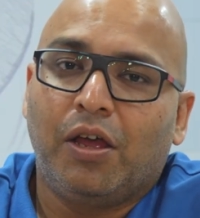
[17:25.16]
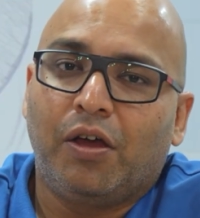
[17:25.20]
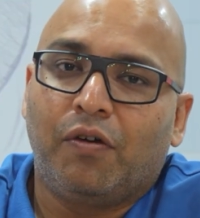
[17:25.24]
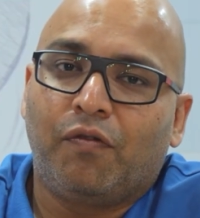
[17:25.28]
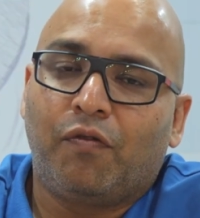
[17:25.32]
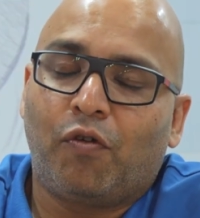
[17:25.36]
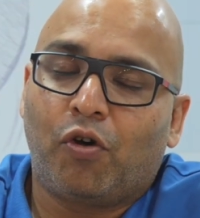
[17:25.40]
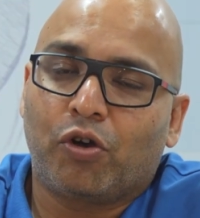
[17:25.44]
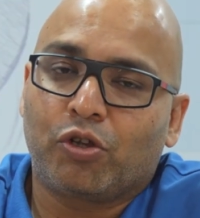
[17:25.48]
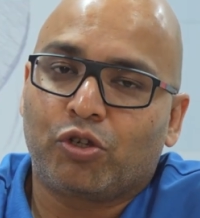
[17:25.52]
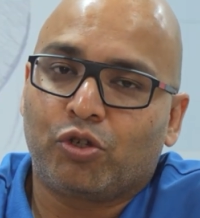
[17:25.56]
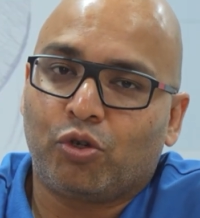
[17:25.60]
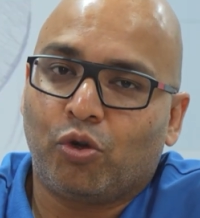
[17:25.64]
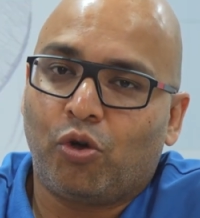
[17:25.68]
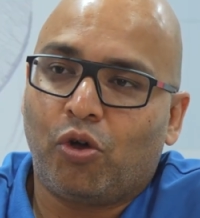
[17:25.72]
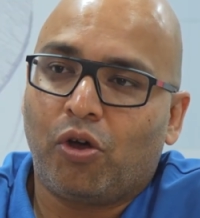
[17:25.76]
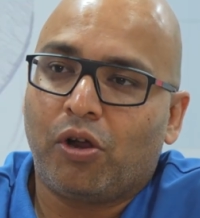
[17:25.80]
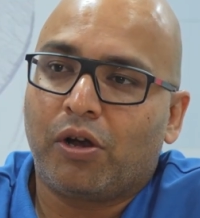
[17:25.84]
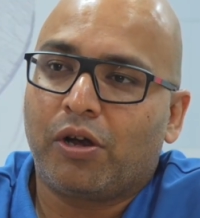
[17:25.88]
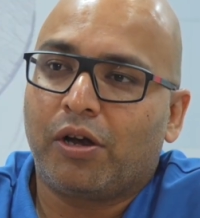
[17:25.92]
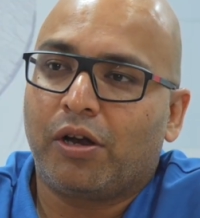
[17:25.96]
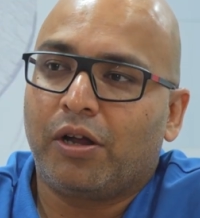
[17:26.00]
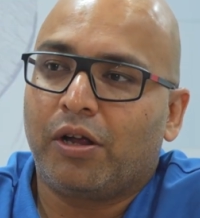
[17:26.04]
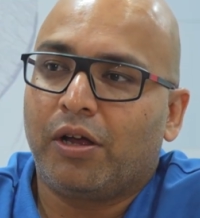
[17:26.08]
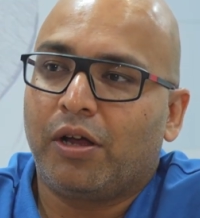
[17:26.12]
for
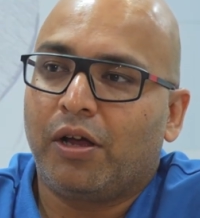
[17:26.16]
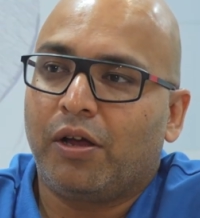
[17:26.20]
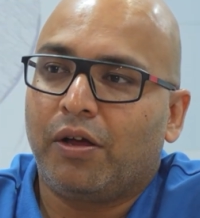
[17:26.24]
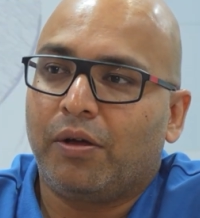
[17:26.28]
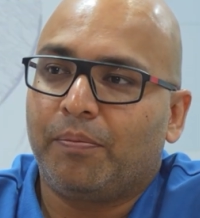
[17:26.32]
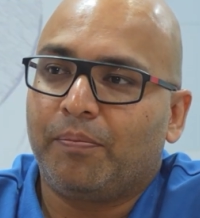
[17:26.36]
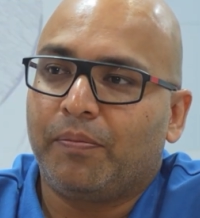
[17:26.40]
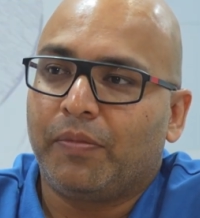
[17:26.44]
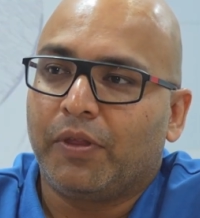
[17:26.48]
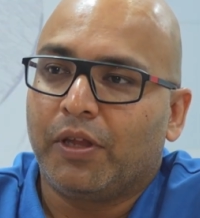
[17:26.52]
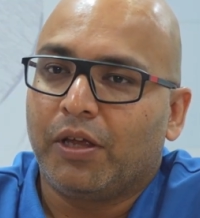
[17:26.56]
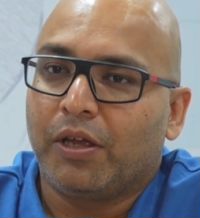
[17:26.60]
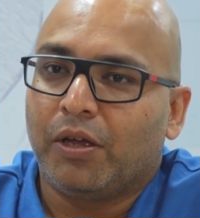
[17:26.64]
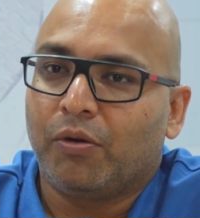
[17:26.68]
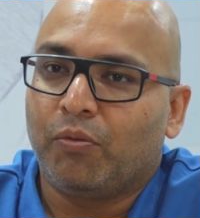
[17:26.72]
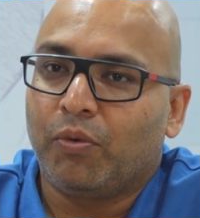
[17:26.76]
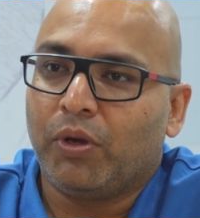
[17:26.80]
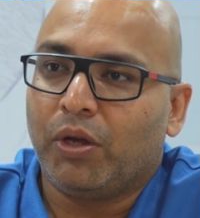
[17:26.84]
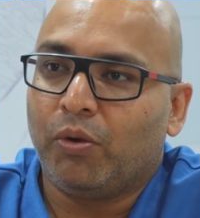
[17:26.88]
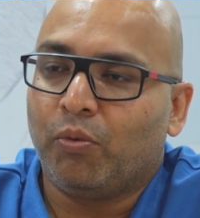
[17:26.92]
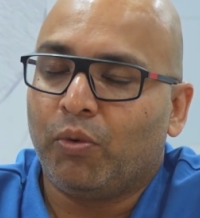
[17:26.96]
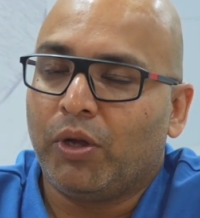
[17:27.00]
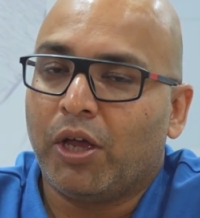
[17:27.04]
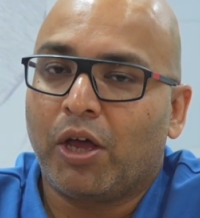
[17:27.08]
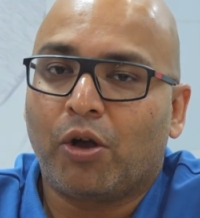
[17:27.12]
sure
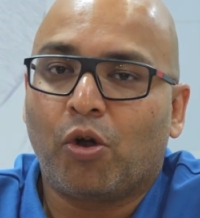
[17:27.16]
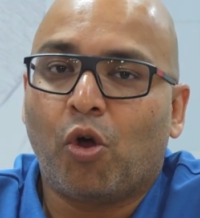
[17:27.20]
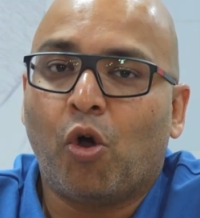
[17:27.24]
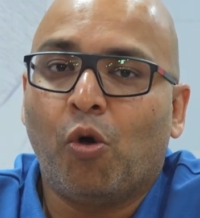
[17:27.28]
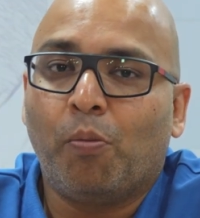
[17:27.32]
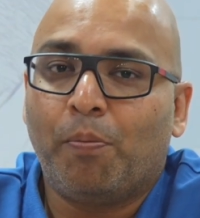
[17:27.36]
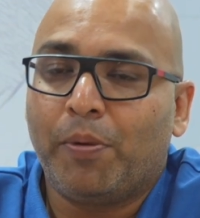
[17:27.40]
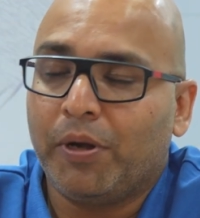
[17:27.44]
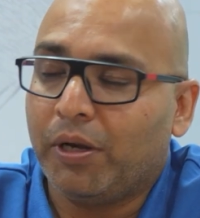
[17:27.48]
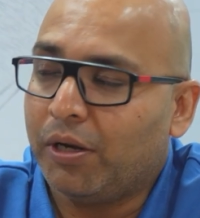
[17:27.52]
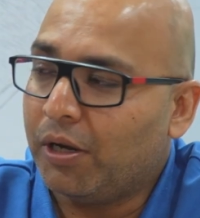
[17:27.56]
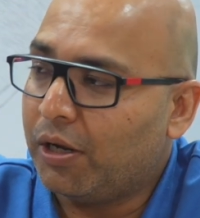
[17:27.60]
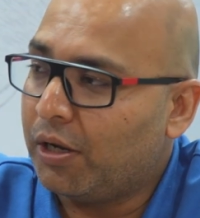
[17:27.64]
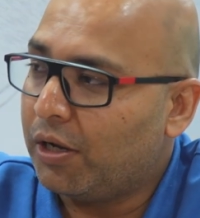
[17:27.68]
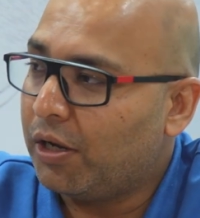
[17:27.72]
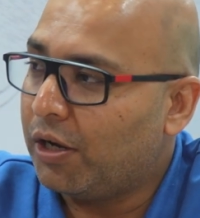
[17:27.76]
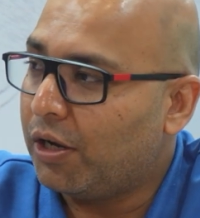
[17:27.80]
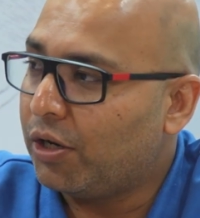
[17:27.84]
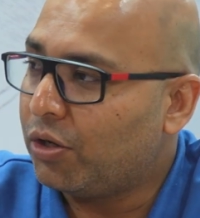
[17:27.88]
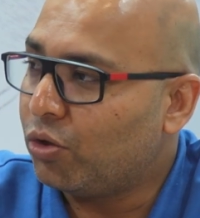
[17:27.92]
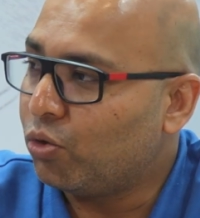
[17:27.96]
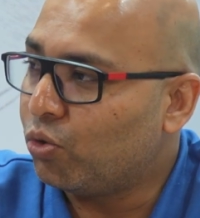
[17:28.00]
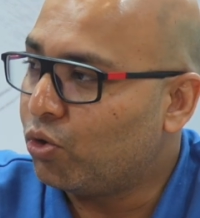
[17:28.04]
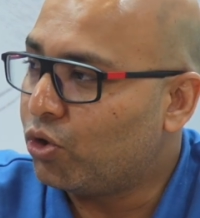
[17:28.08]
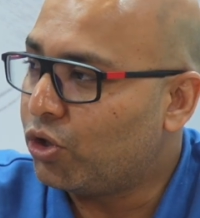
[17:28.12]
we are open
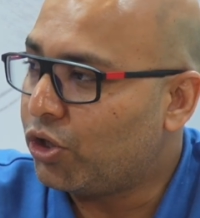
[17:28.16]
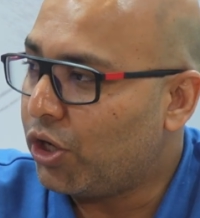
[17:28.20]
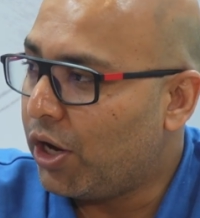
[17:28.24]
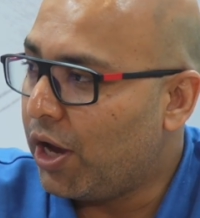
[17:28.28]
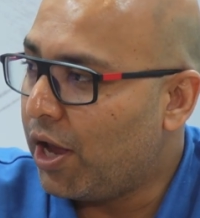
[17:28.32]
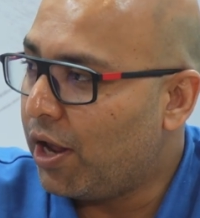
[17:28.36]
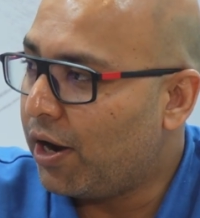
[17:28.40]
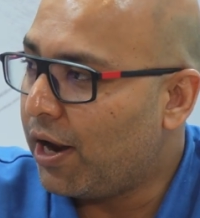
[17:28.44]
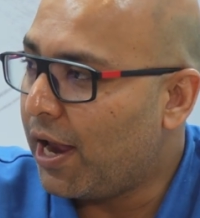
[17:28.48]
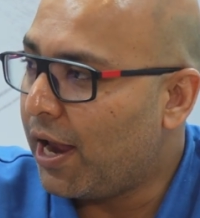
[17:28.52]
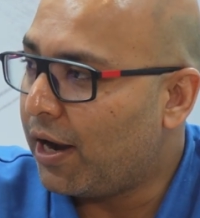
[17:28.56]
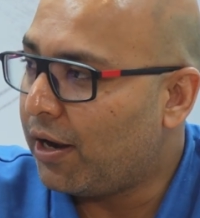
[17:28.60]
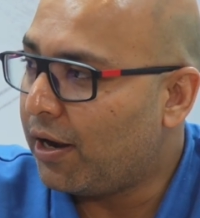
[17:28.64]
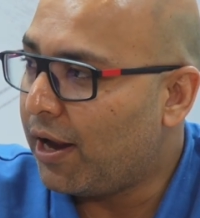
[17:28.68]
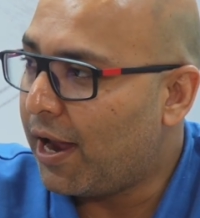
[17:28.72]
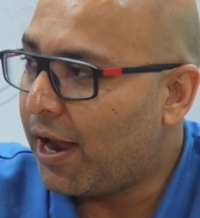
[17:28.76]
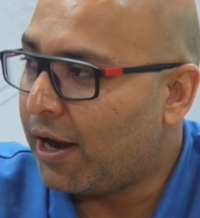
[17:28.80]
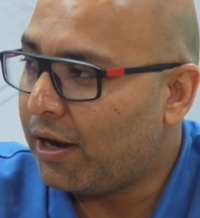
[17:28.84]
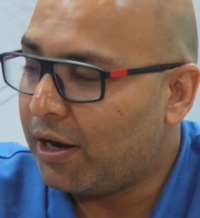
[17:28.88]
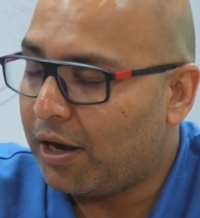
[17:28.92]
to share and